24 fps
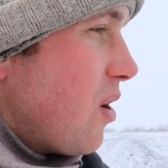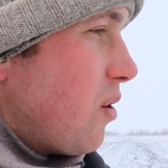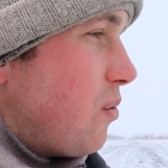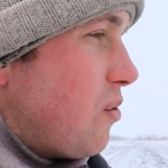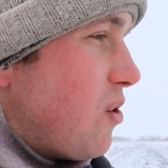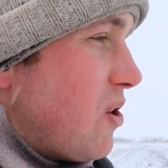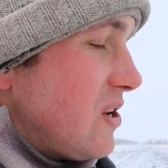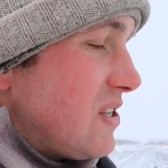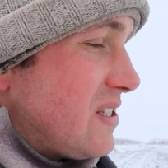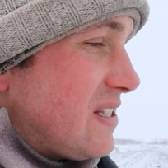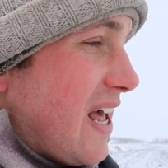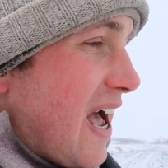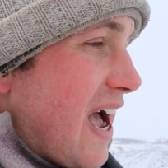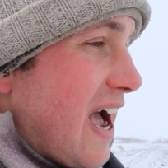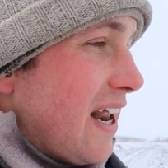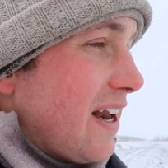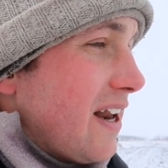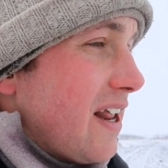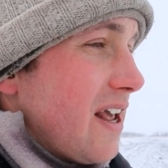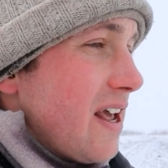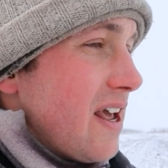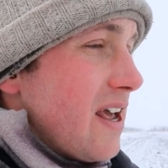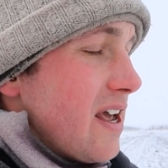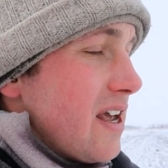was that
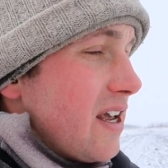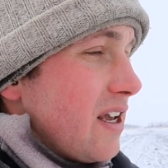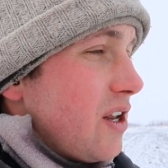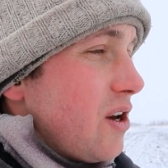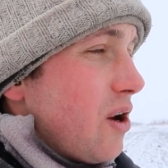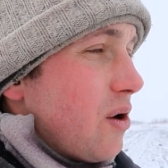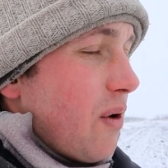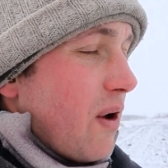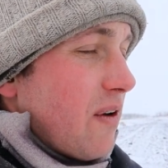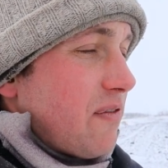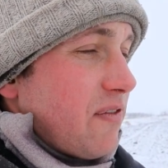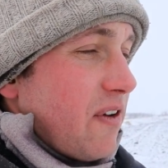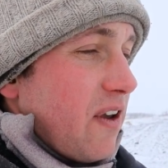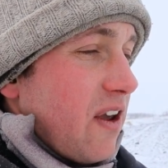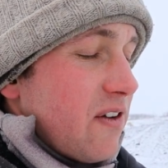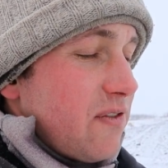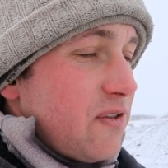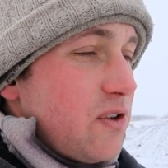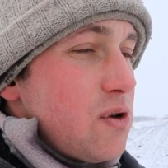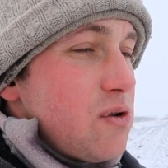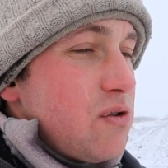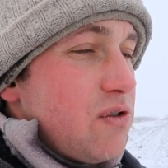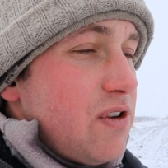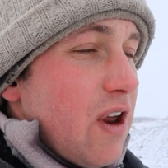you know if,
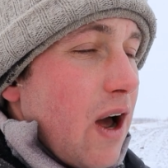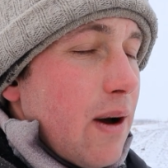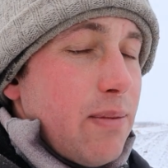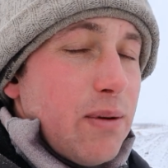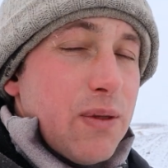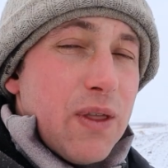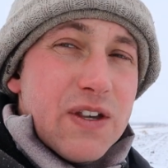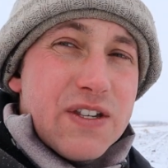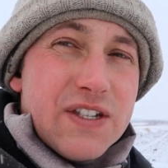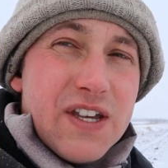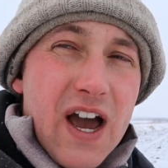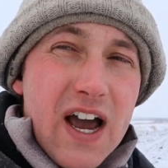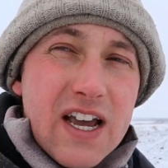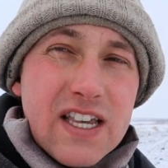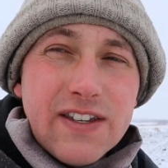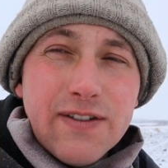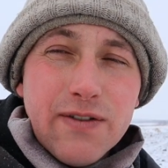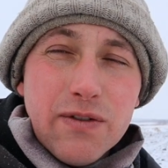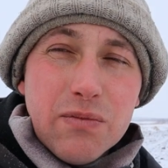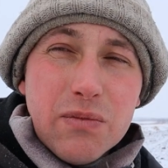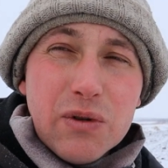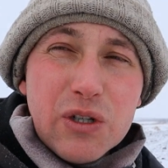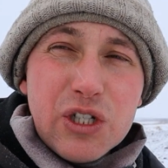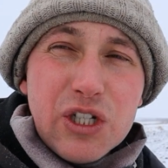if you double the size
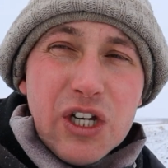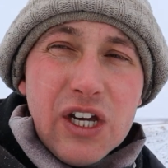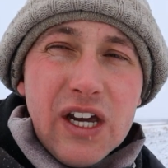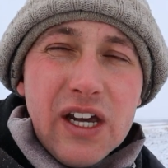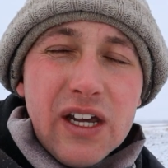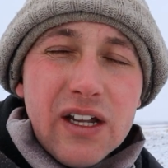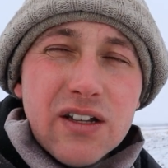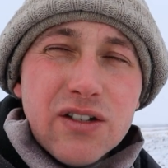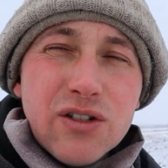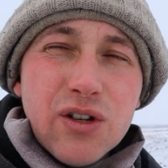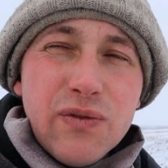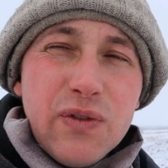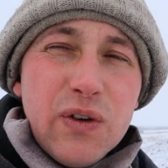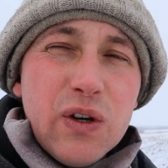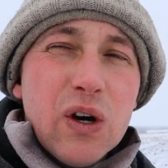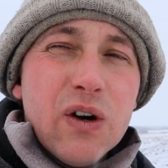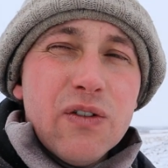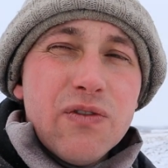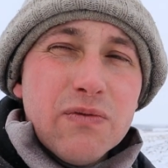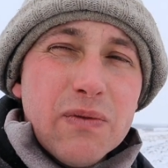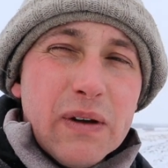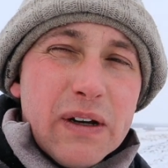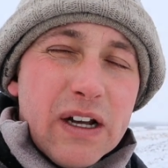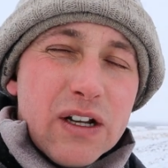of a machine, so if you
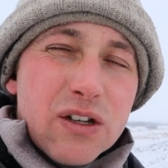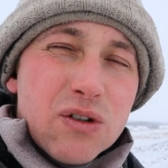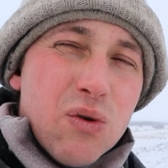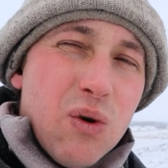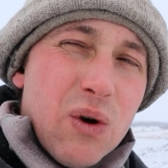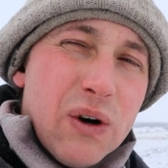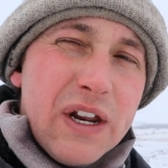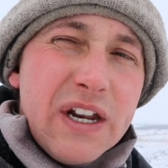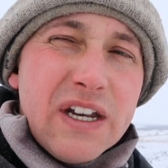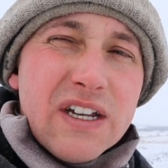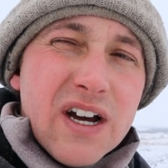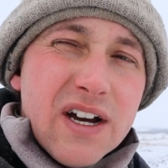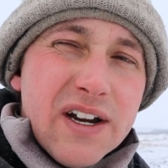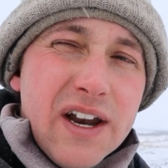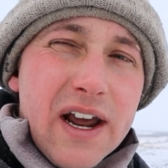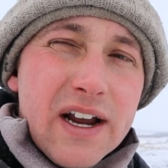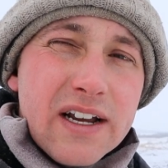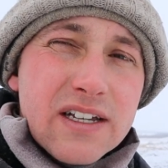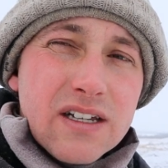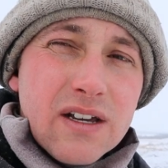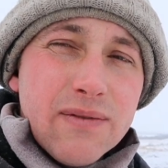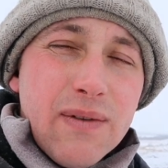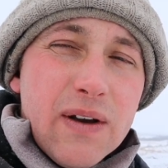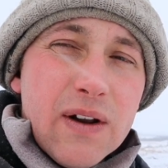go from like a 20 ton
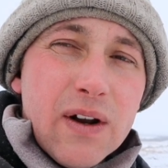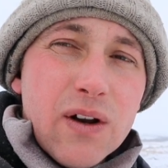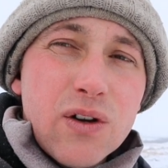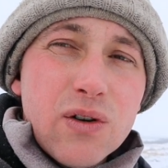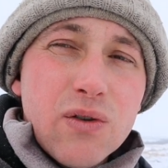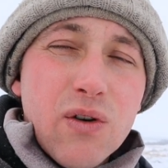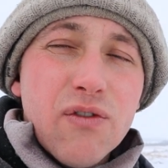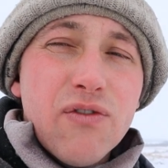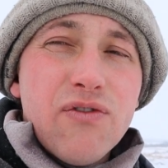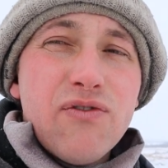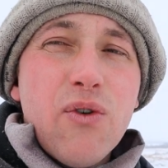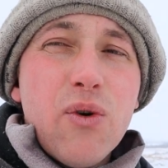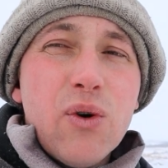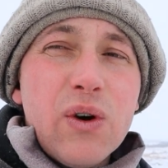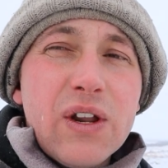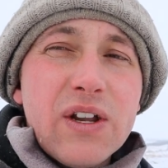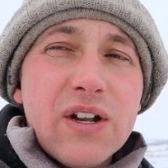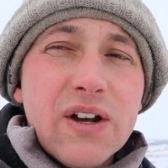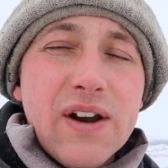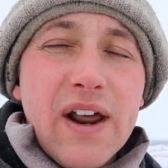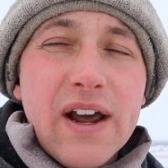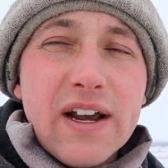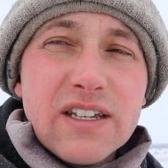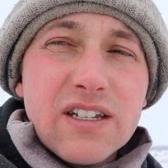excavator to a 40
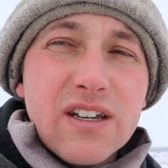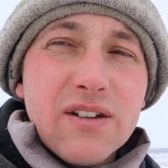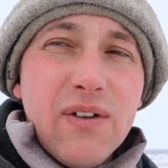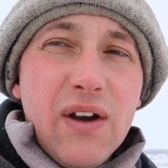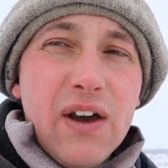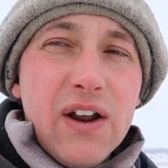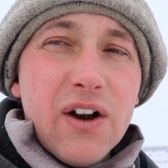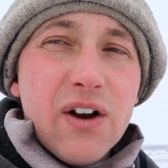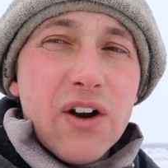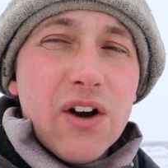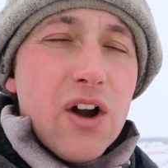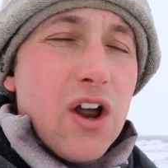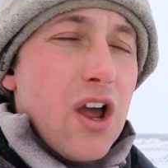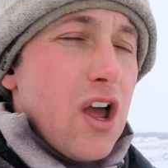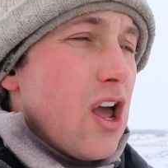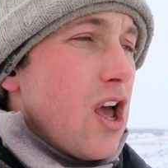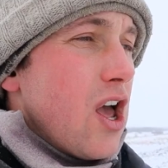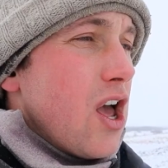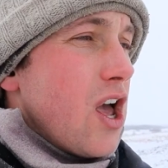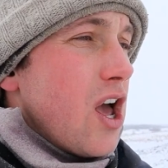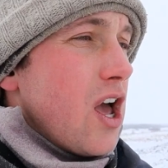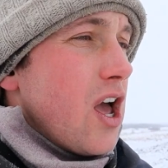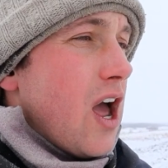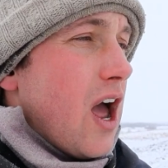ton excavator,
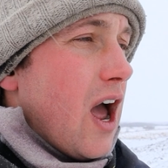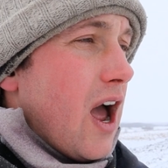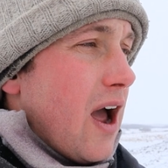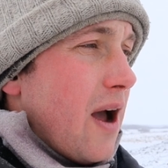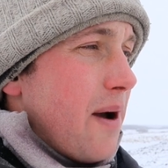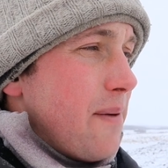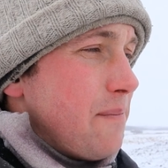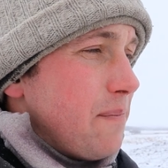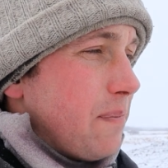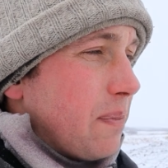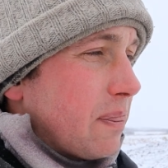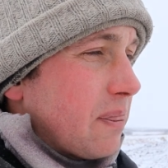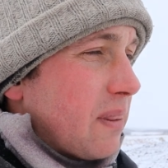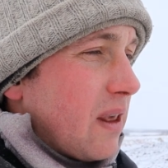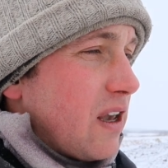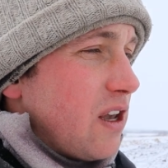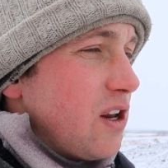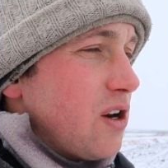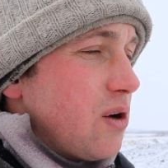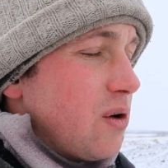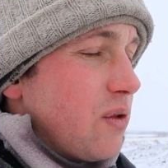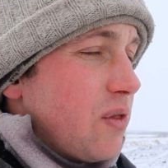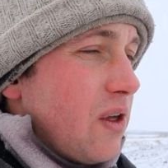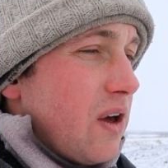um,
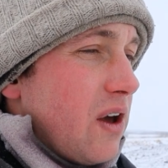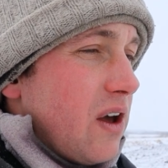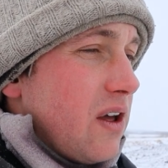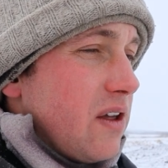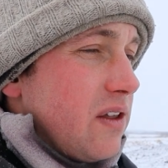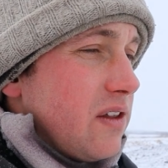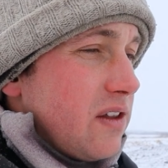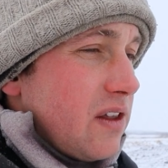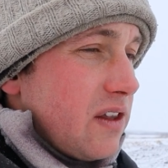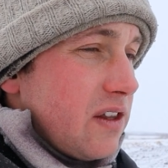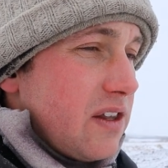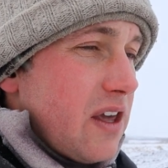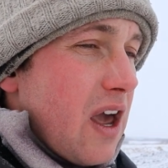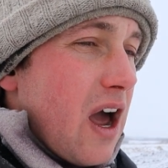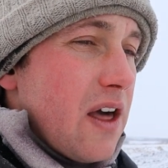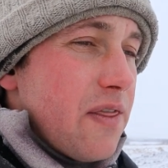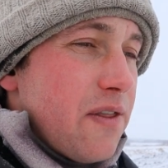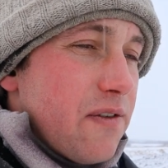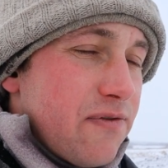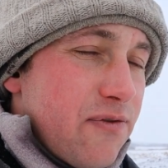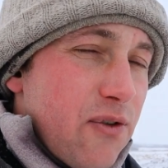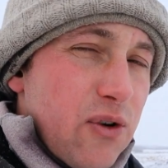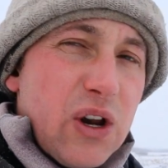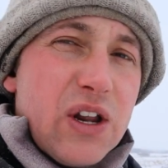you know the yeah
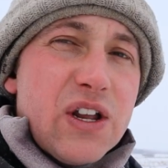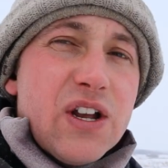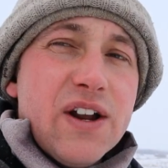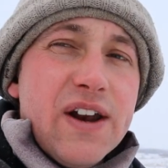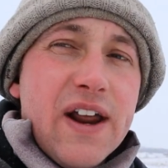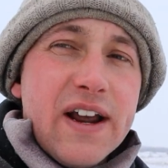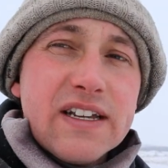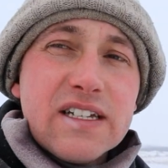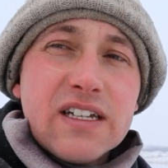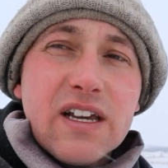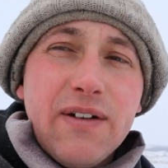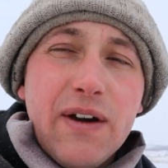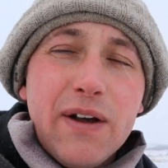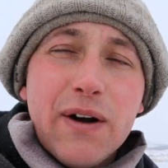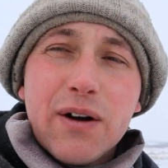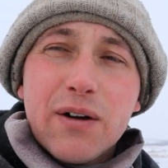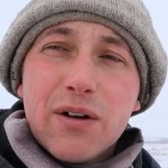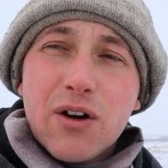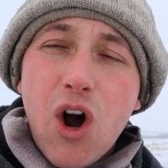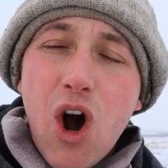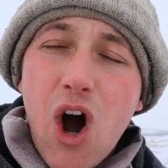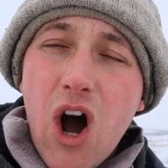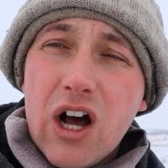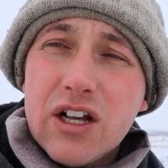the 40 ton
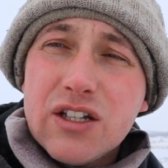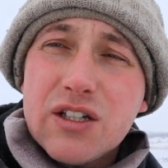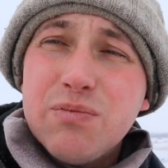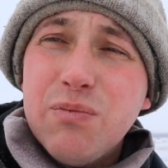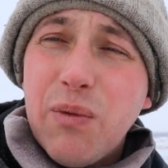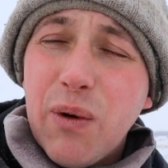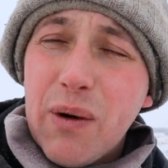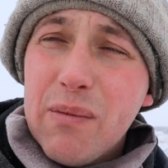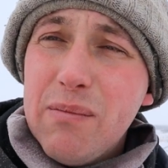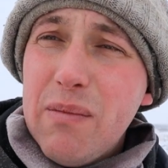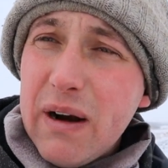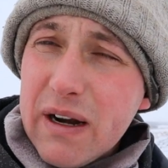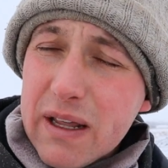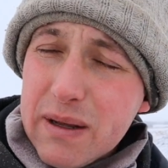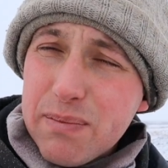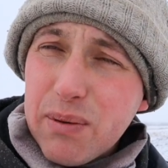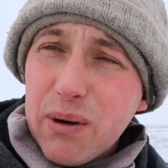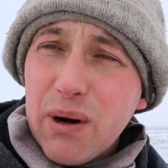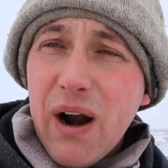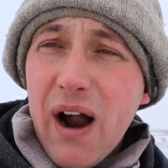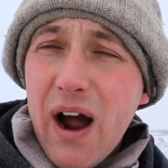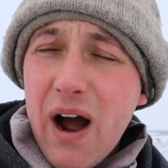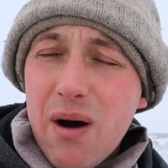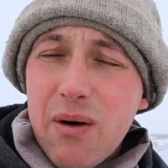excavator costs more money
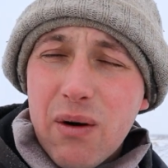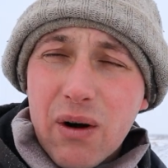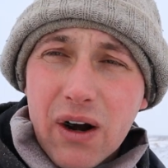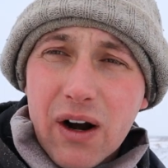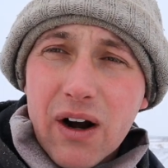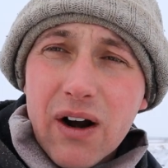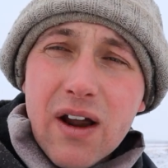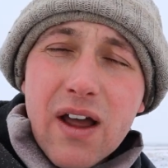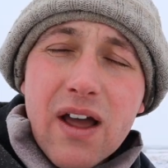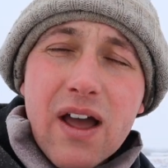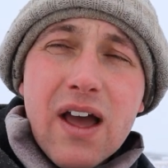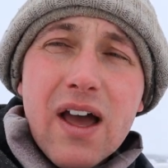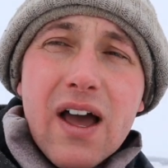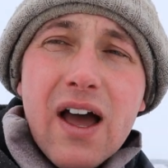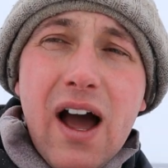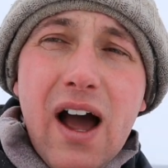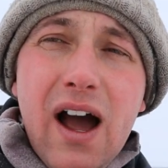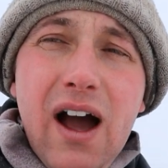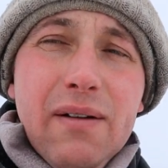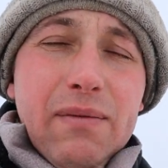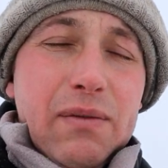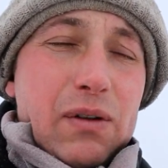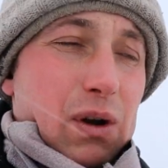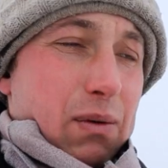per hour.
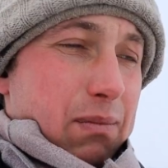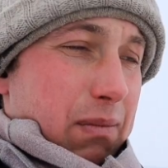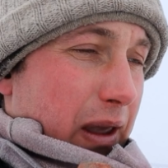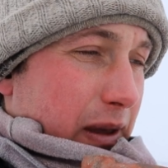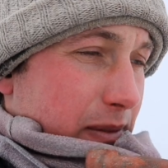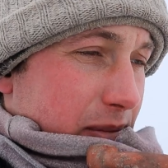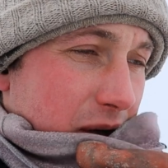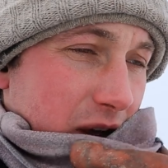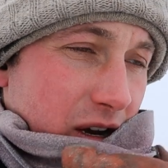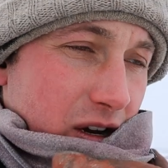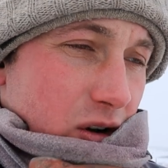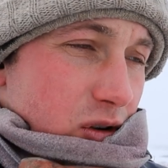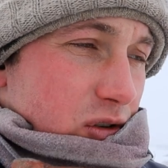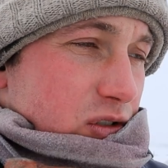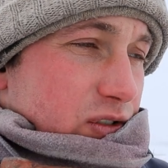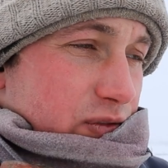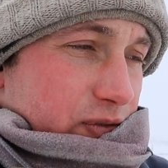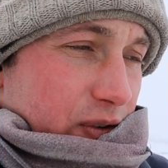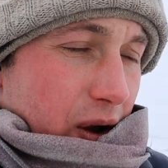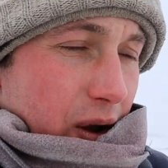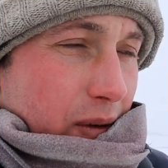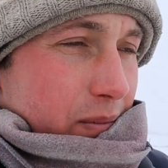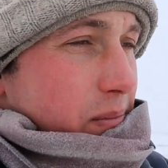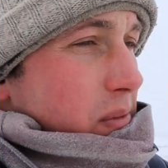Uh, you know maybe it goes
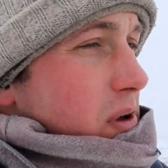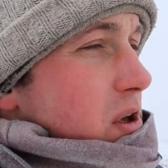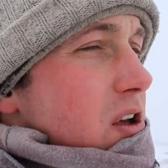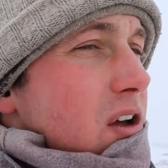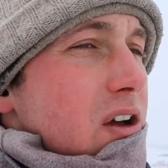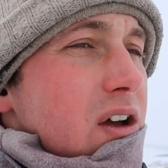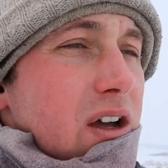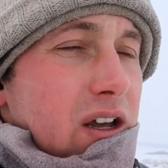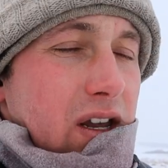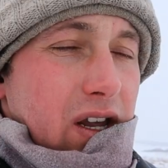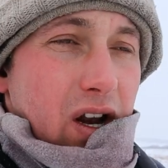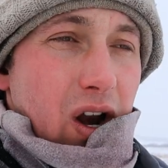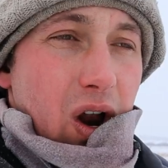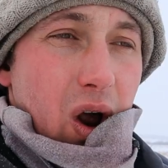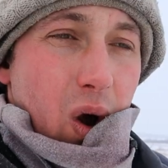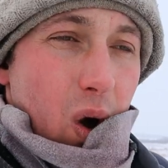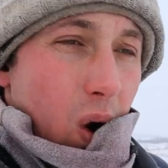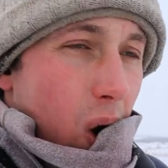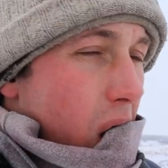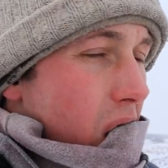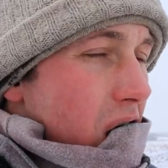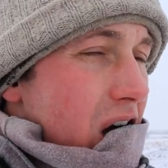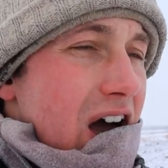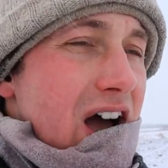from you
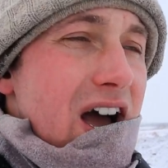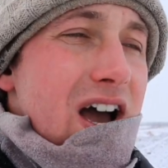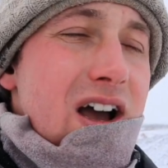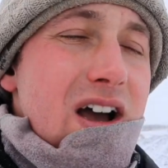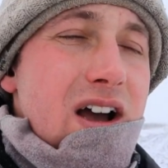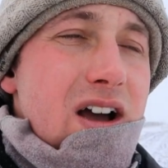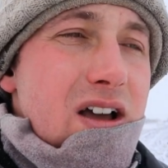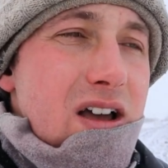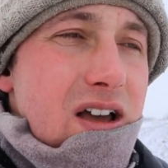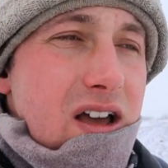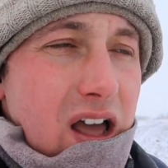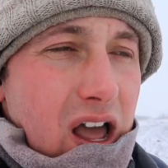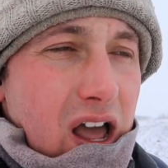know uh,